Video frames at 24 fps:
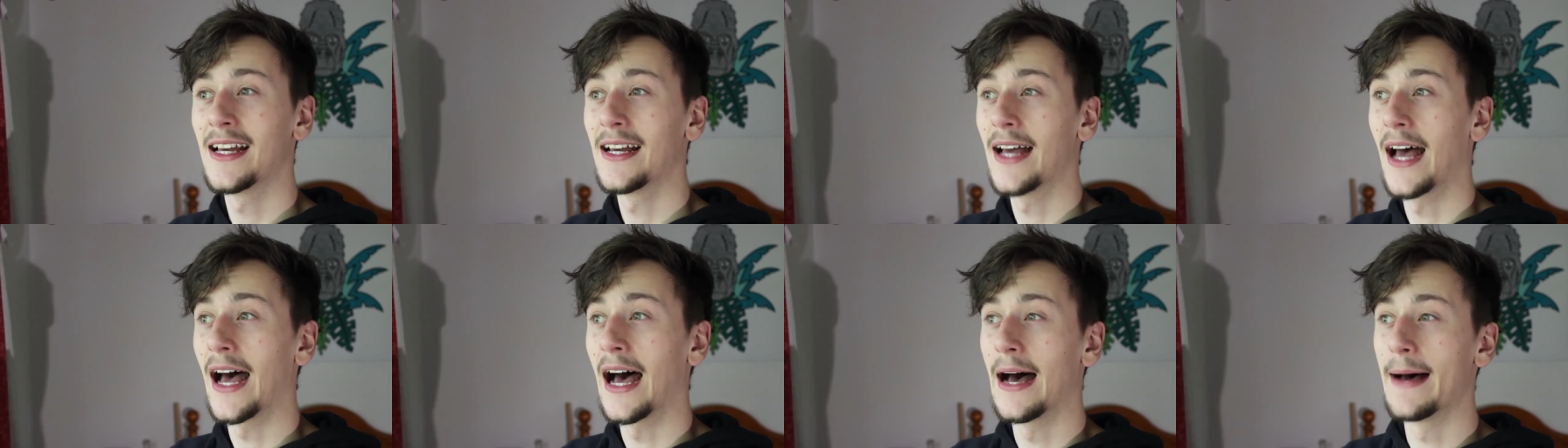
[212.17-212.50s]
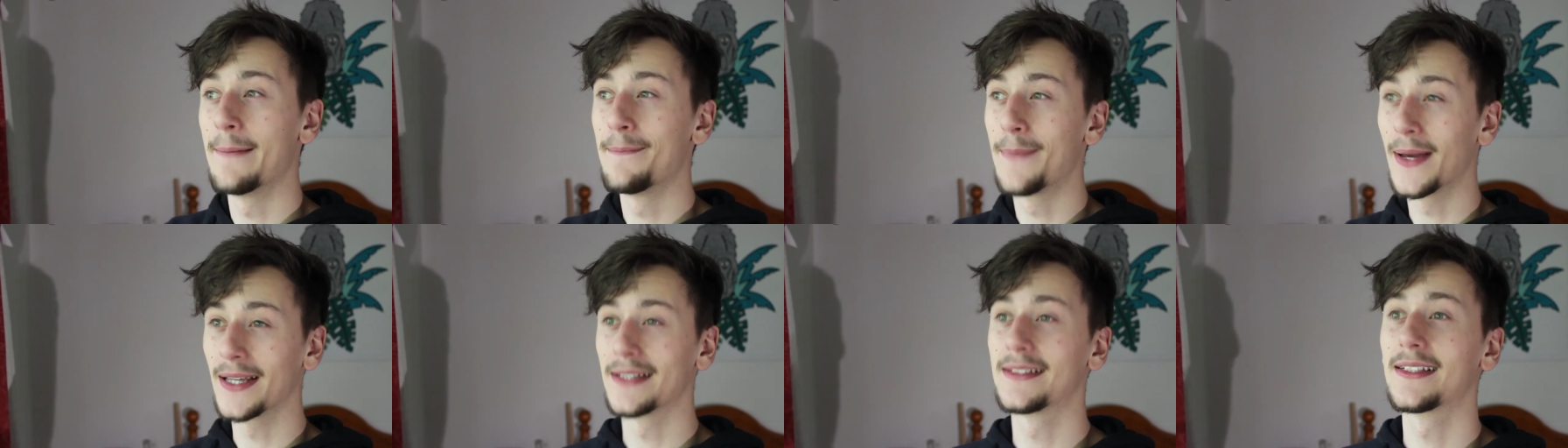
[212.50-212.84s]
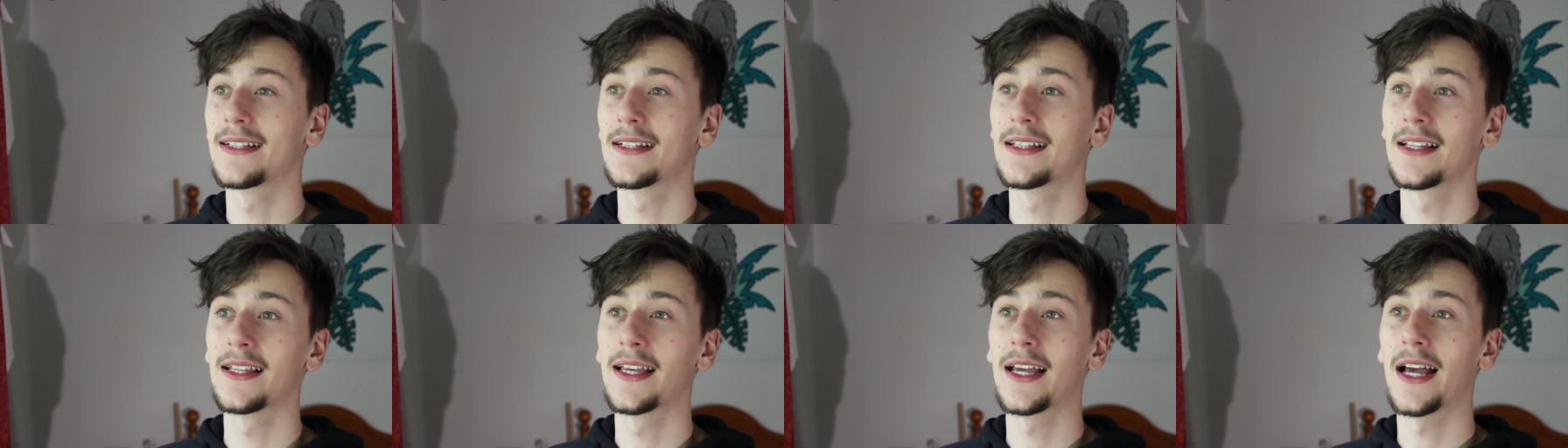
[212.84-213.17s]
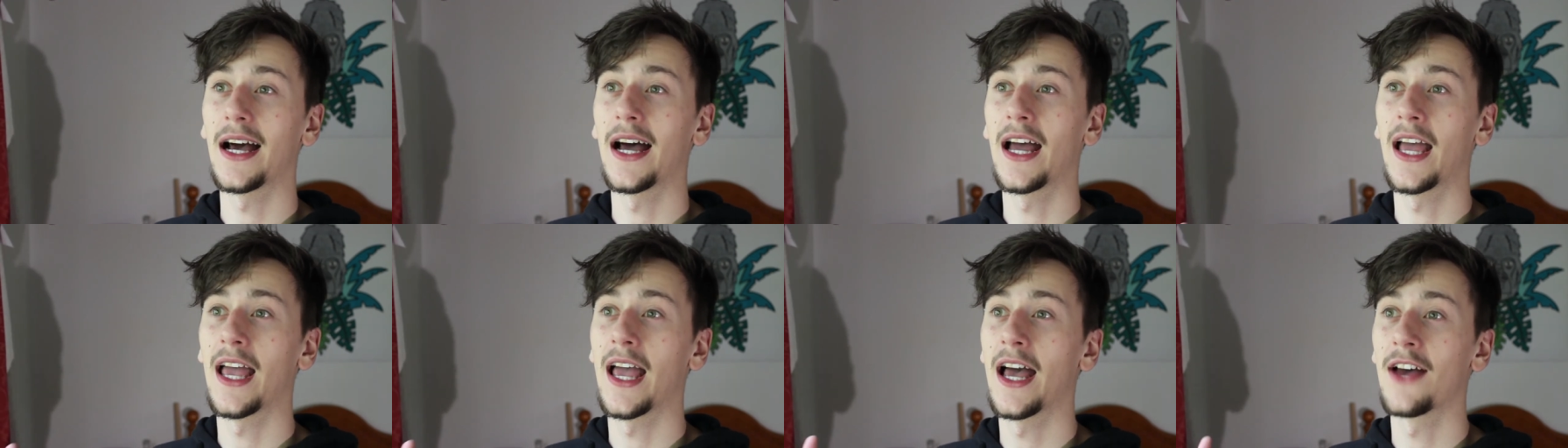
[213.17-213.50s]
Uh, basically,
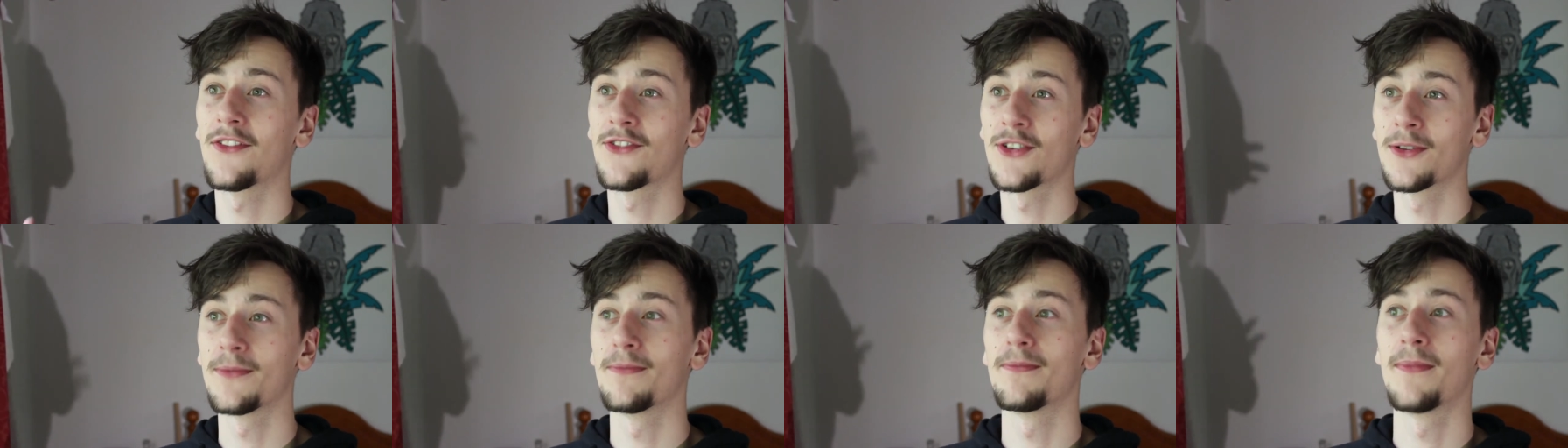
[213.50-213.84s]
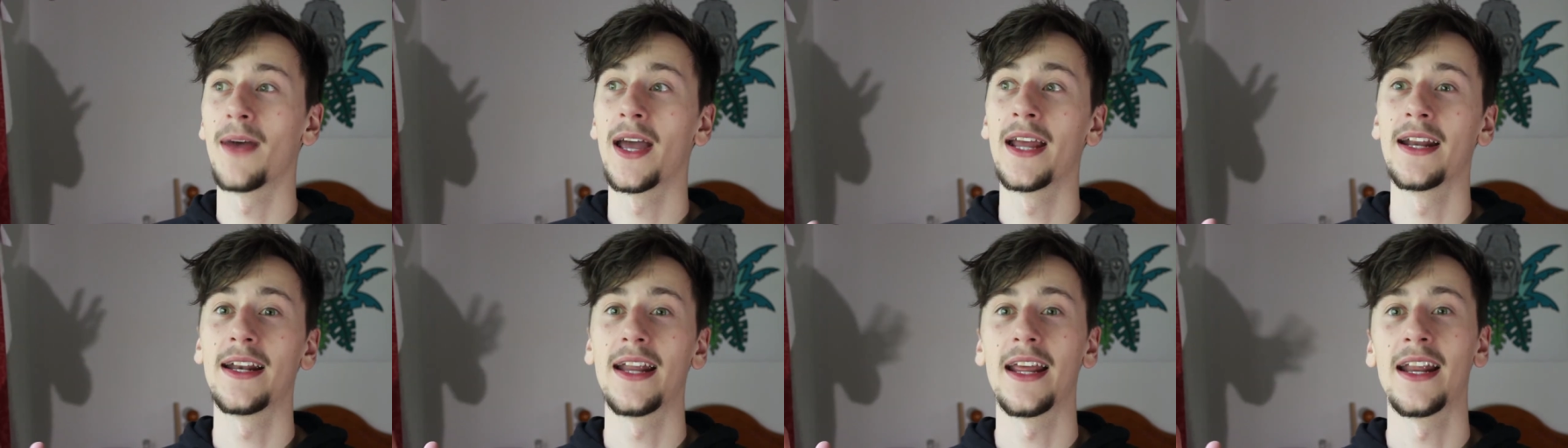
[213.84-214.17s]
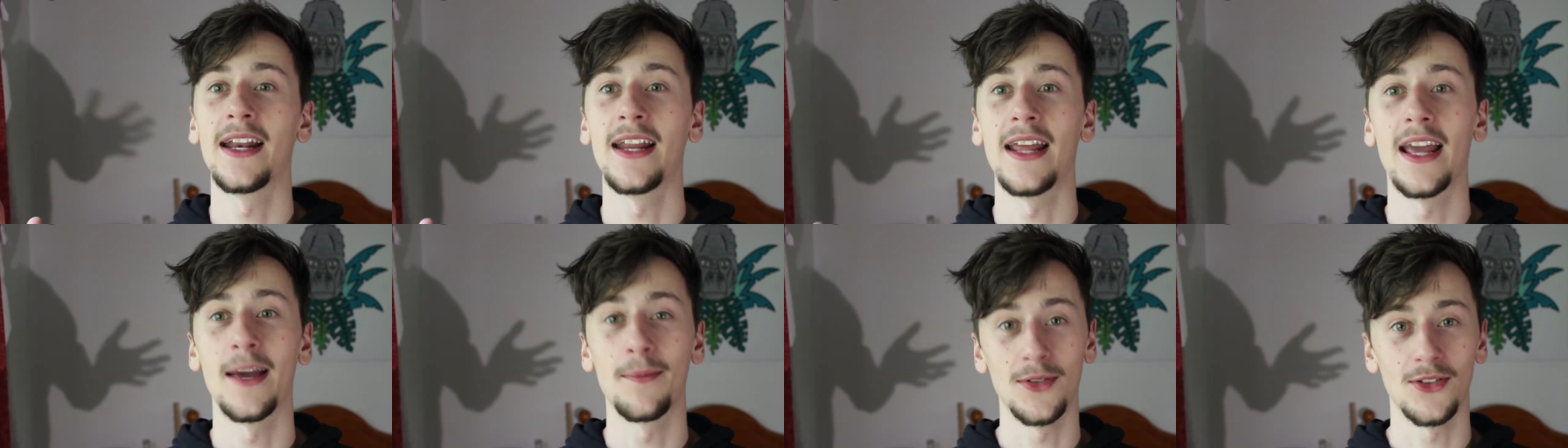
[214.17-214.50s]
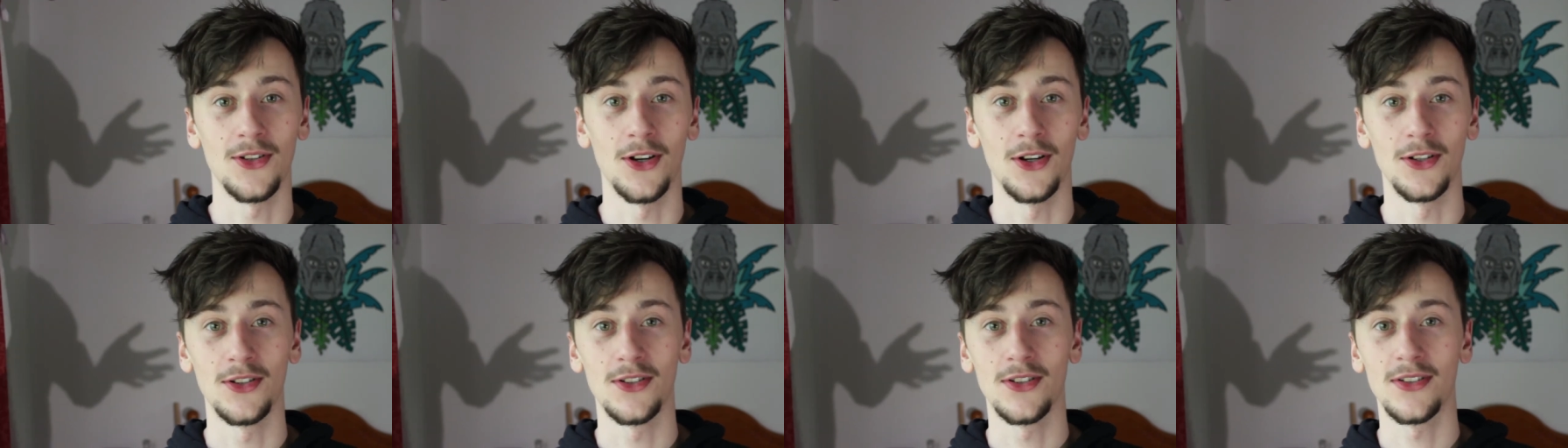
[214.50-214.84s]
I haven't made any
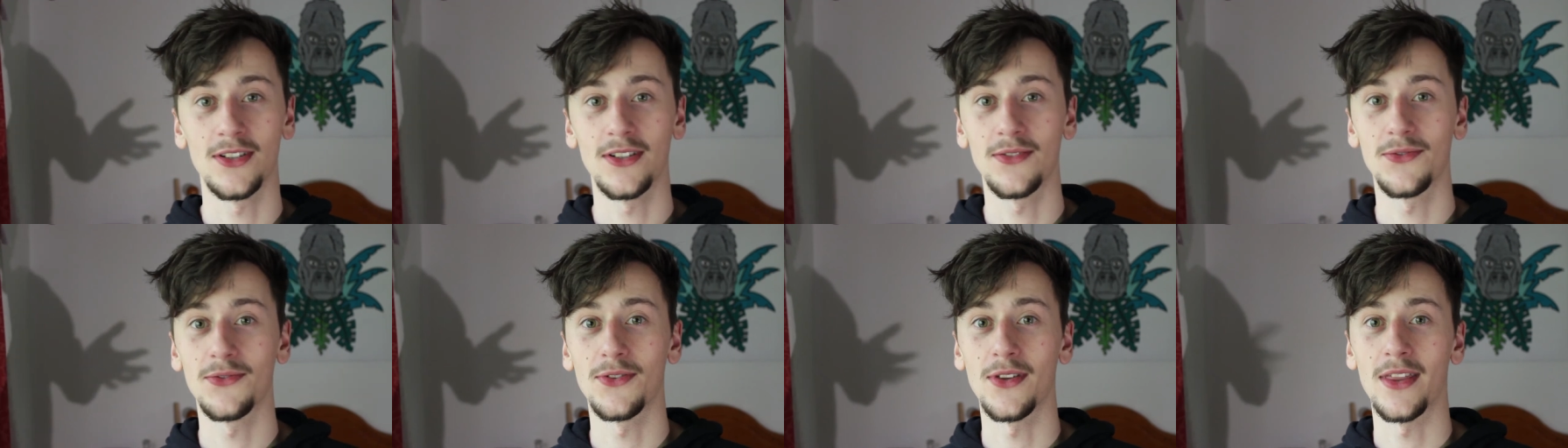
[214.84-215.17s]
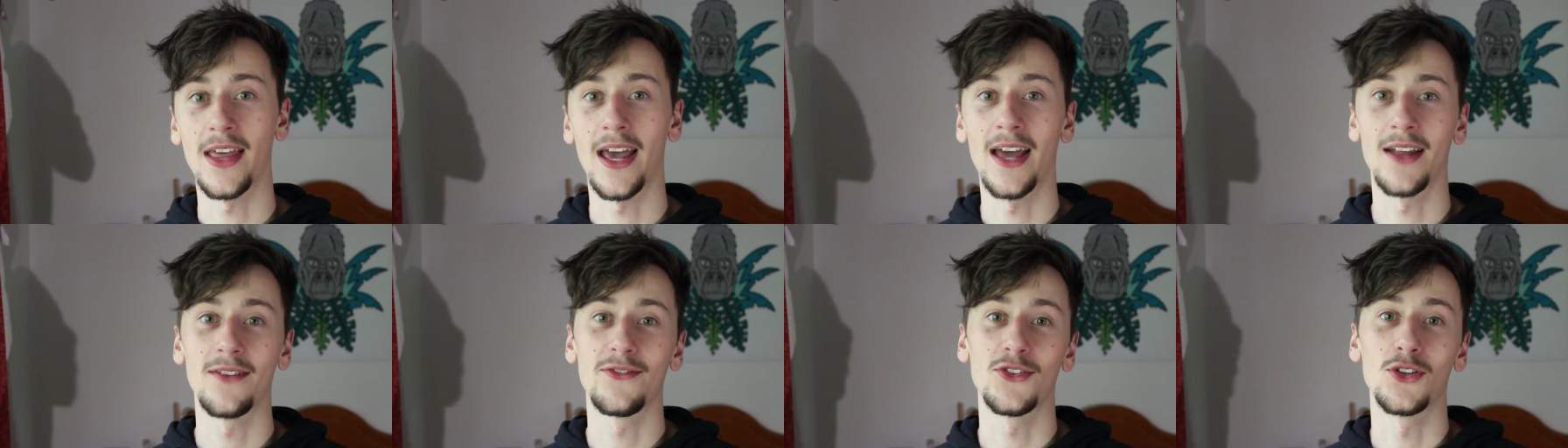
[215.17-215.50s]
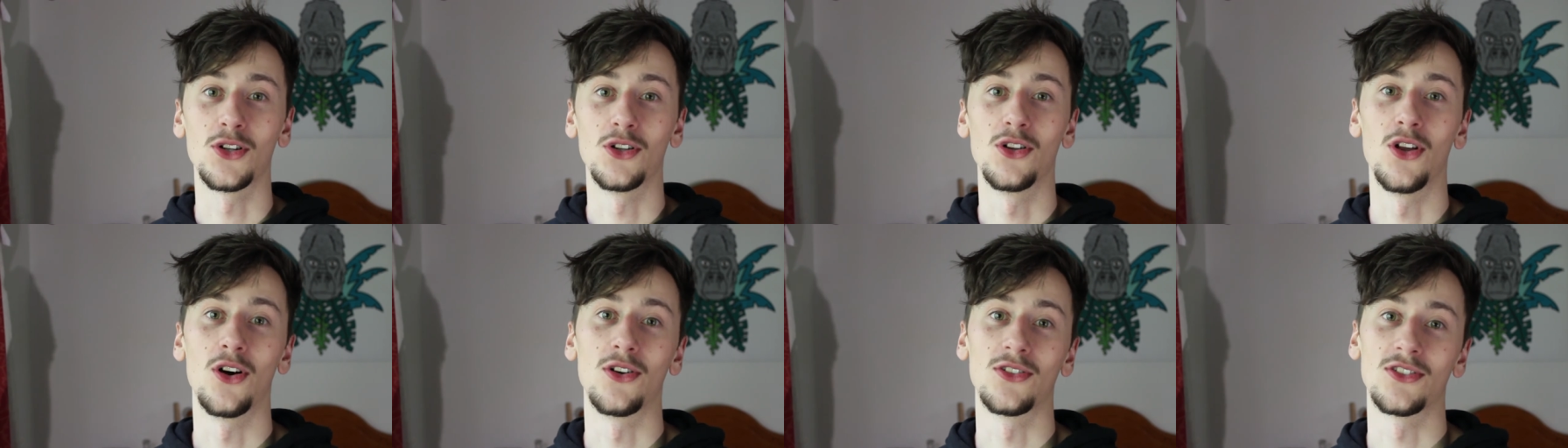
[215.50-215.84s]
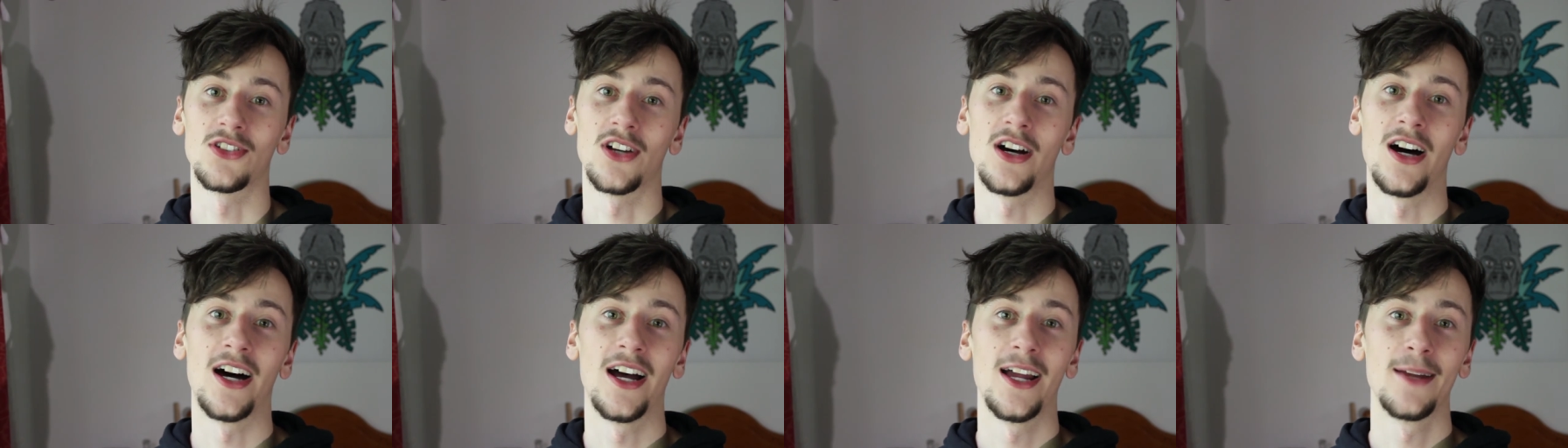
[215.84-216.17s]
episodes for that for a long
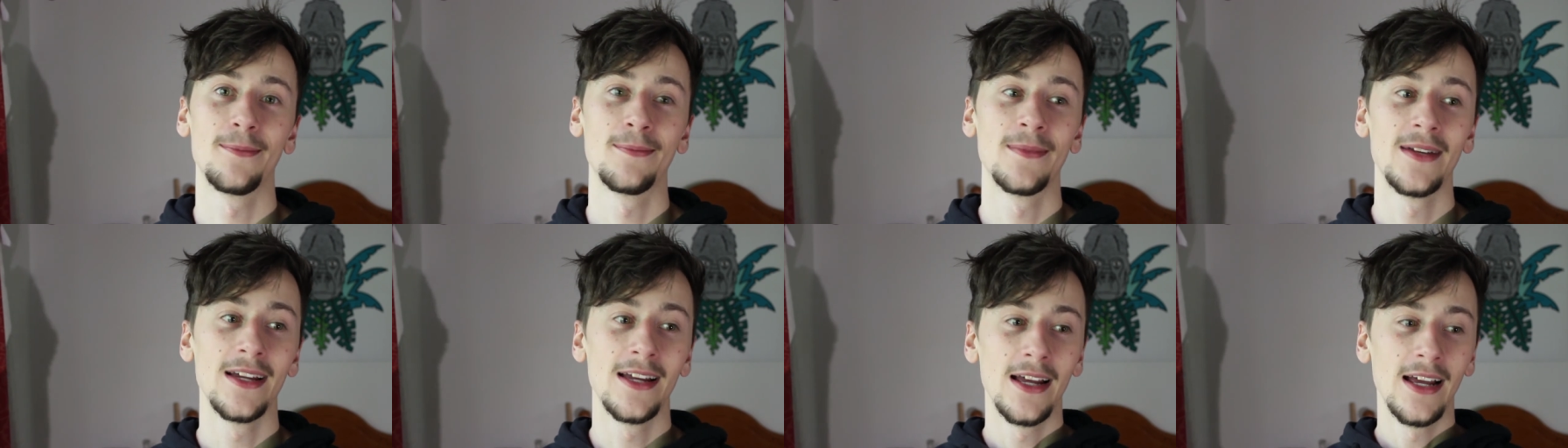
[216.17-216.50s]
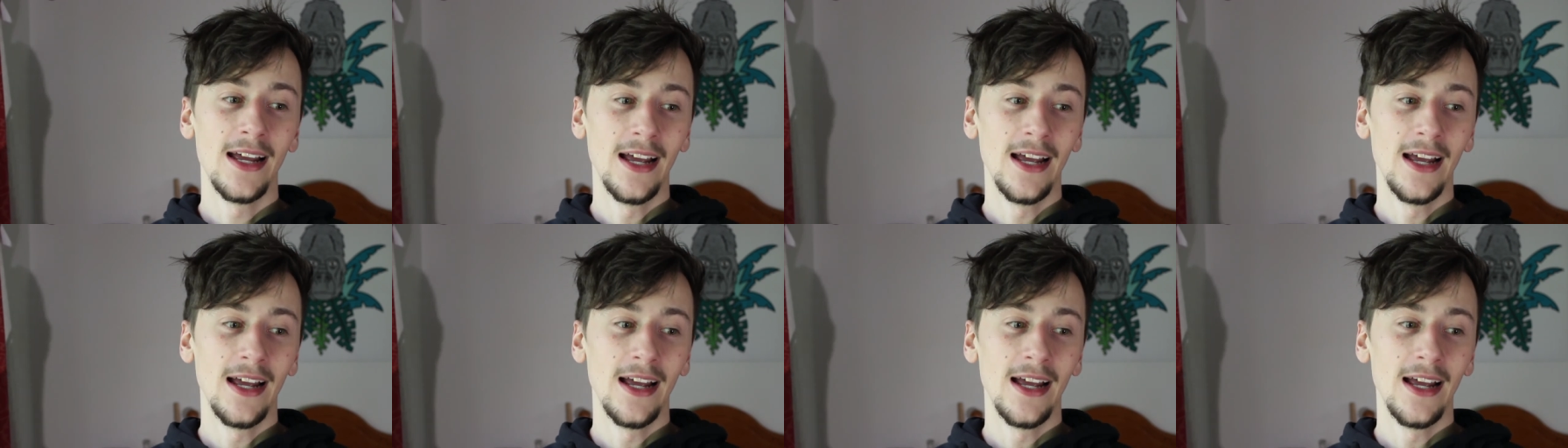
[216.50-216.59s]
time.